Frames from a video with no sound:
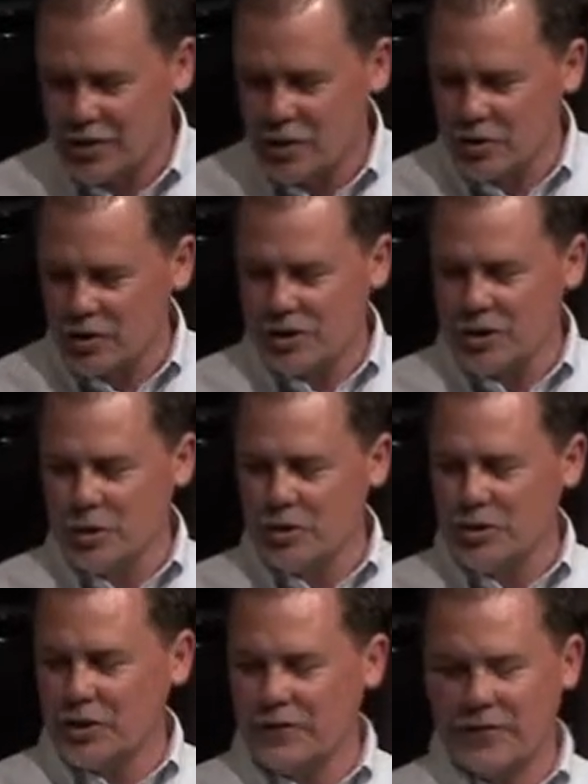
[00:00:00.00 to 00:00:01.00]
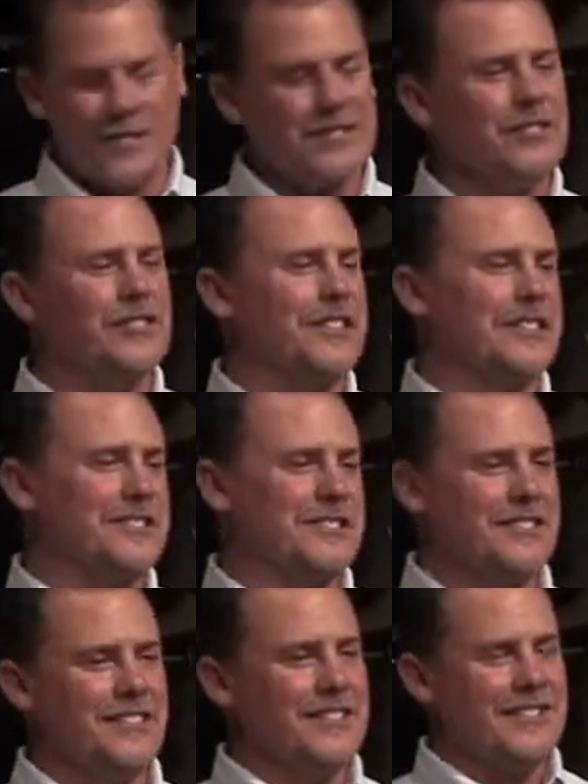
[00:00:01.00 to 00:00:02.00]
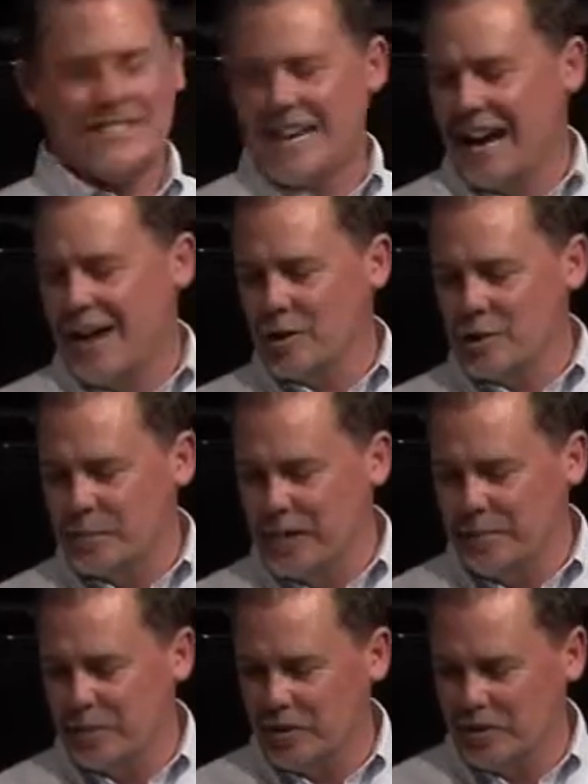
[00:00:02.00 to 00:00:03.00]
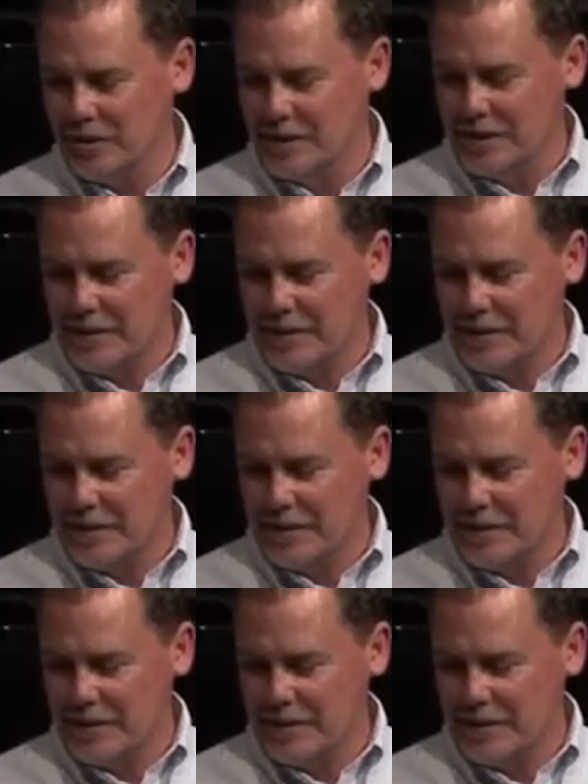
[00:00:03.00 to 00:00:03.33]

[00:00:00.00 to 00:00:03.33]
Churches using their facilities to house people